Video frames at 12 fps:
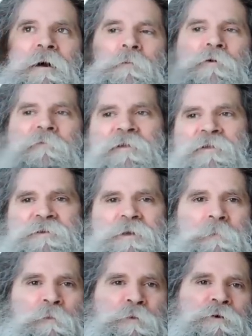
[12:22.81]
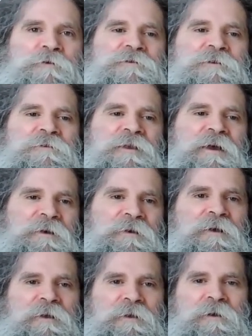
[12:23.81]
I'm already the type of person that,
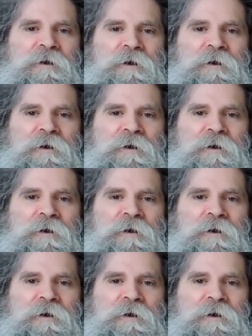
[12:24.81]
like,